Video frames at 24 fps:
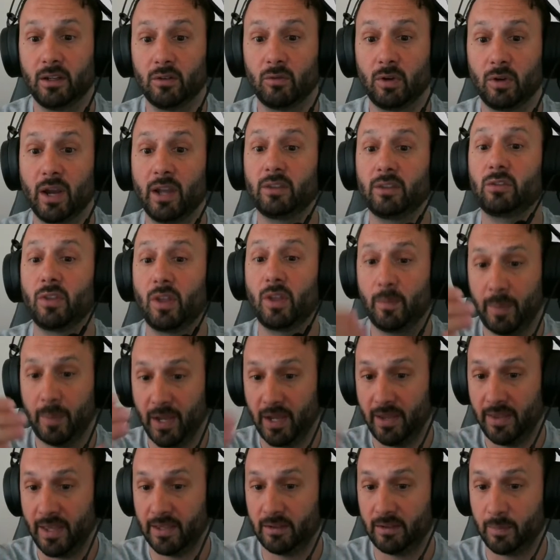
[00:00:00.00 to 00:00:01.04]
right? So they
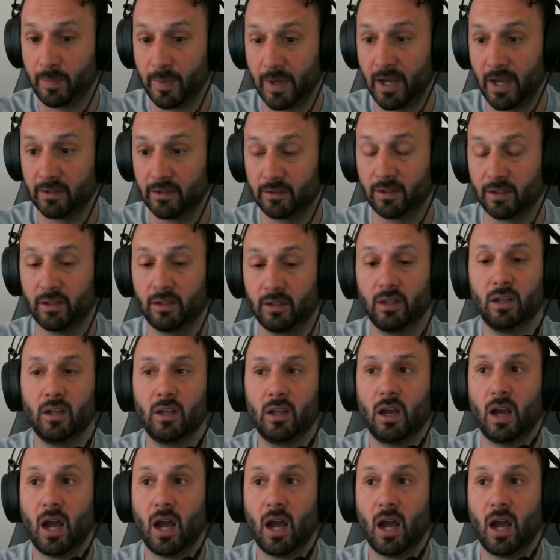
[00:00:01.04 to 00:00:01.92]
pay that deposit.